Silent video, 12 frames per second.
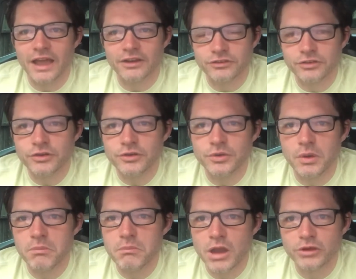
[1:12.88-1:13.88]
to
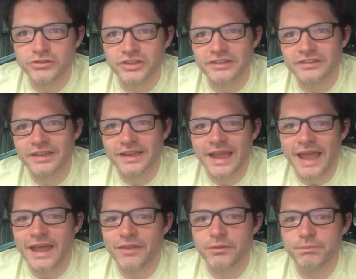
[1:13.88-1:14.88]
Moses
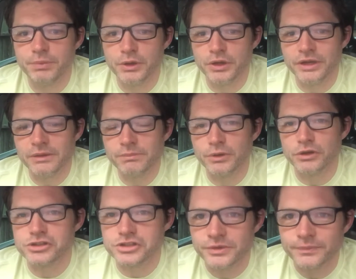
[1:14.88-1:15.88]
at the burning
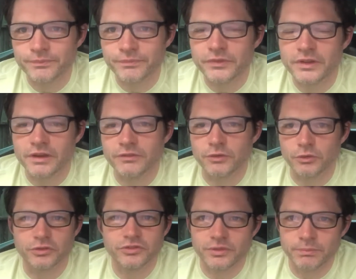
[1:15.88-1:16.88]
bush. Of
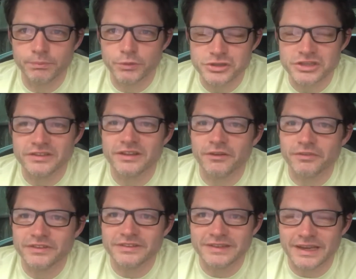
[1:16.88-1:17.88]
course, the bush itself
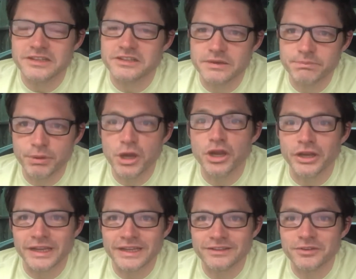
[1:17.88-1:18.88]
isn't actually
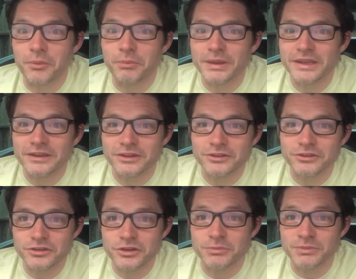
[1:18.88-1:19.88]
burning. It's not being
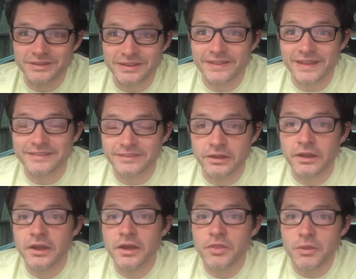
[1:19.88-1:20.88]
consumed, is it? That's the
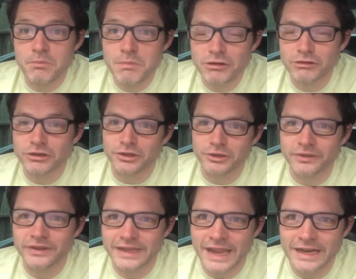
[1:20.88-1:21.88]
miracle
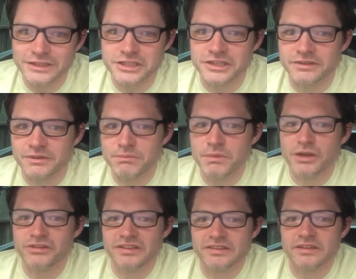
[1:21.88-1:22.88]
that catches
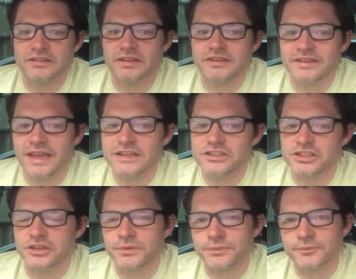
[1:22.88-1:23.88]
Moses' attention.